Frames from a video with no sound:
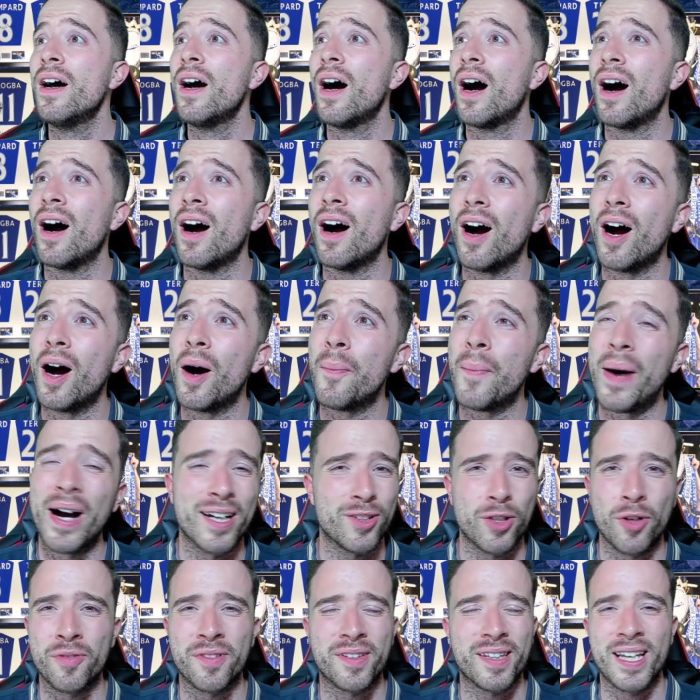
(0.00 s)
um, I
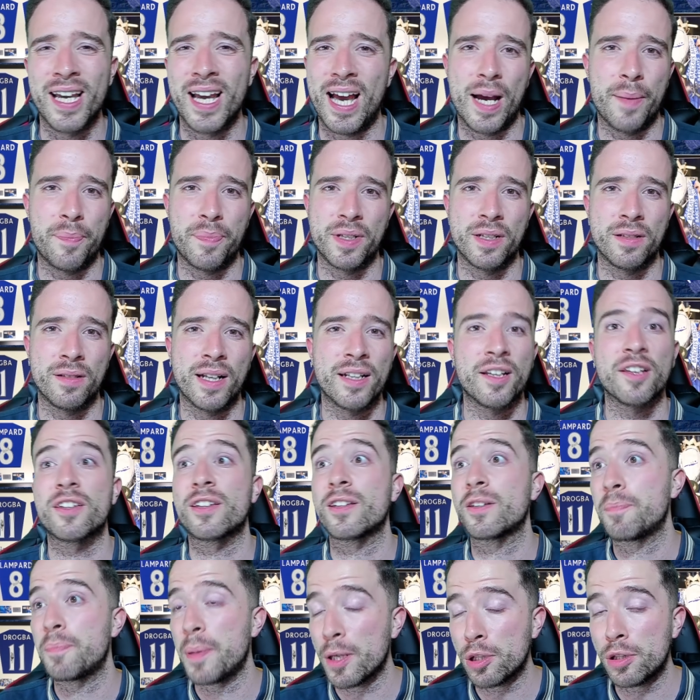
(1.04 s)
don't see it happen, and
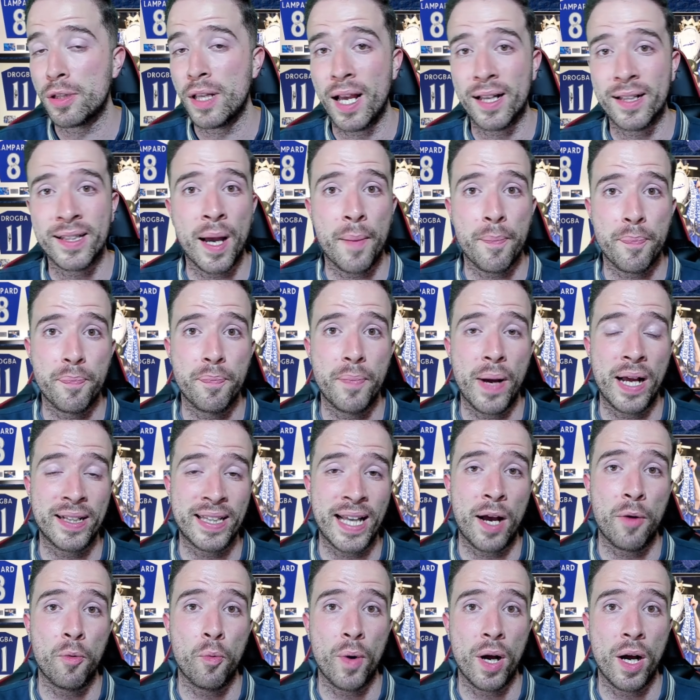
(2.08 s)
especially at that at
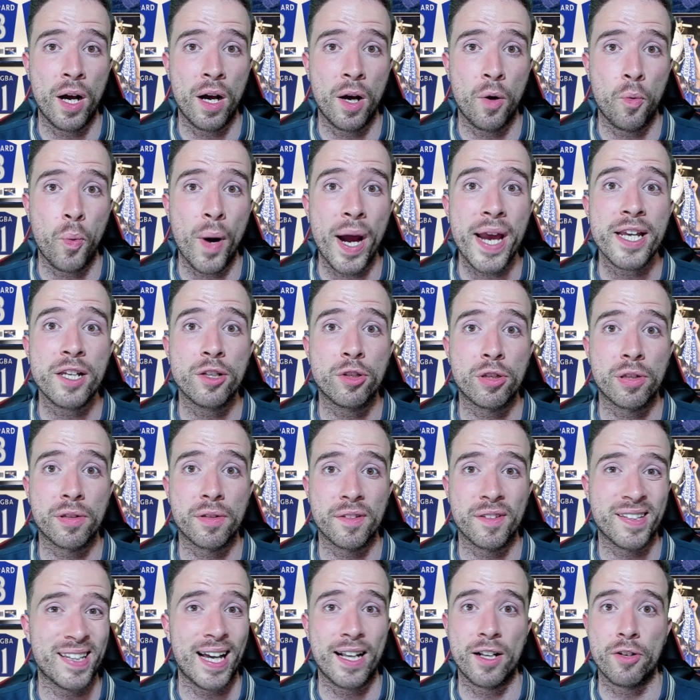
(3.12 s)
that uh, wage
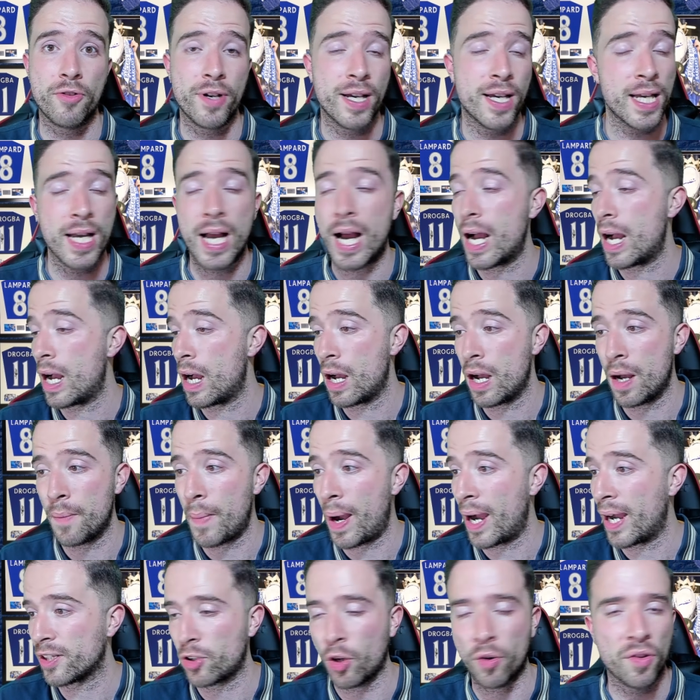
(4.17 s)
salary, um,
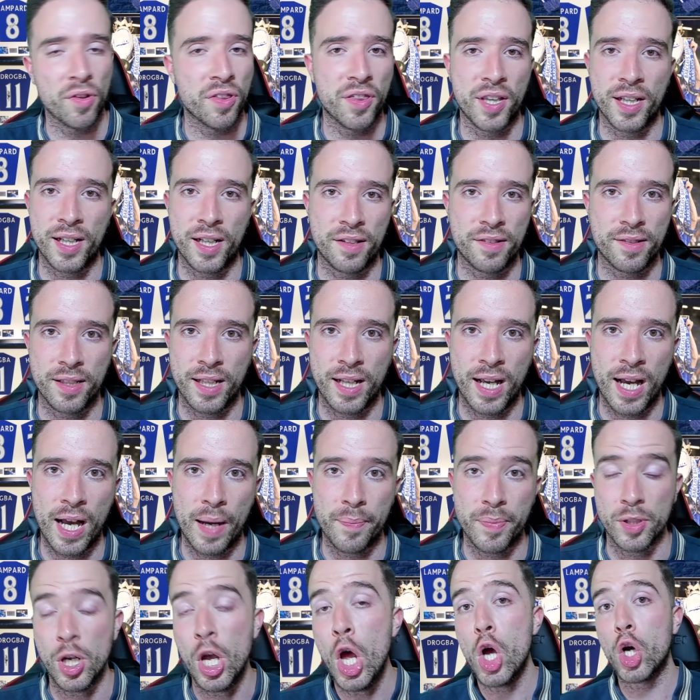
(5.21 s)
I don't think that's going to happen.
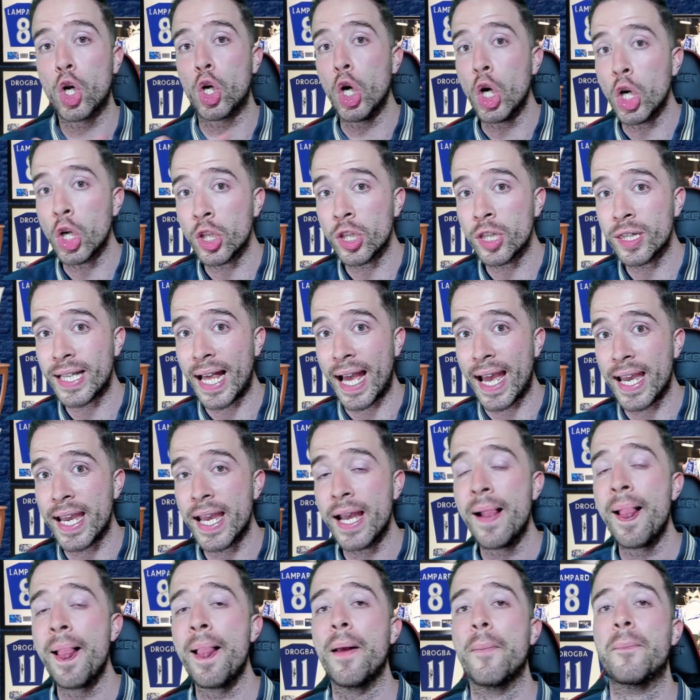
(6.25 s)
Kounde
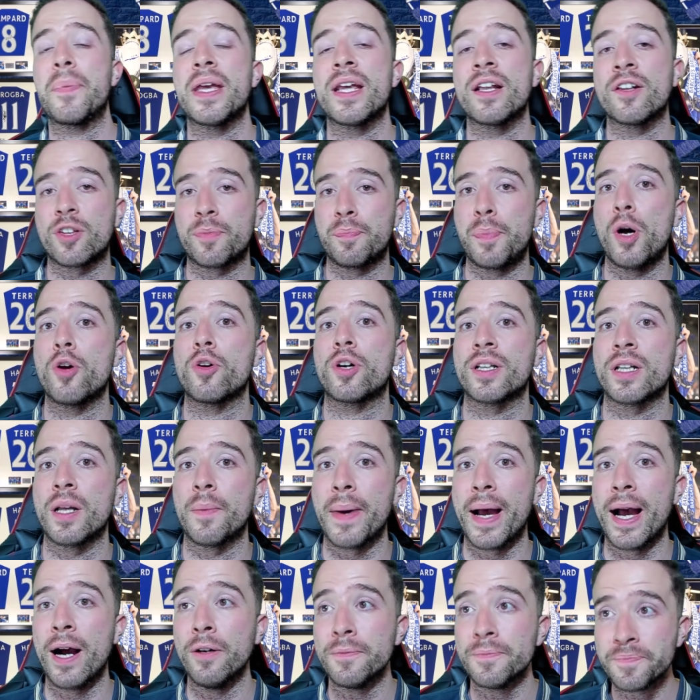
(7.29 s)
being spoken
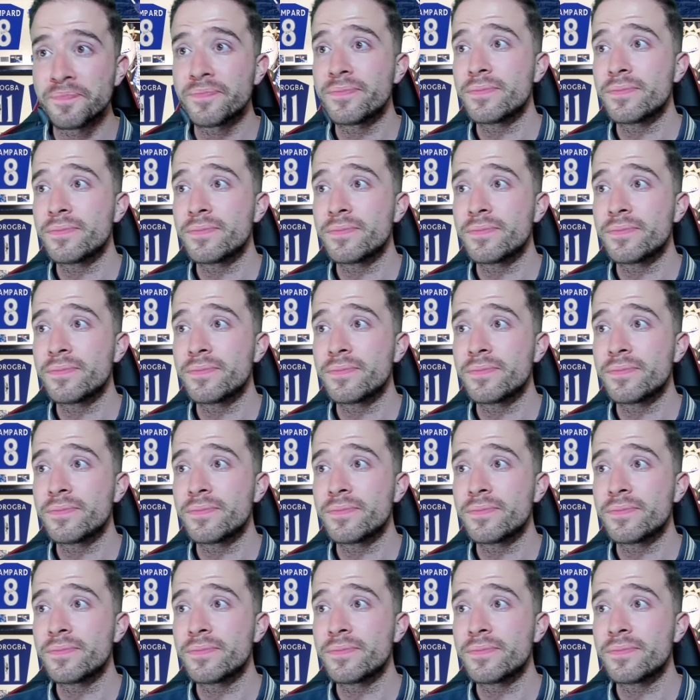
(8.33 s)
about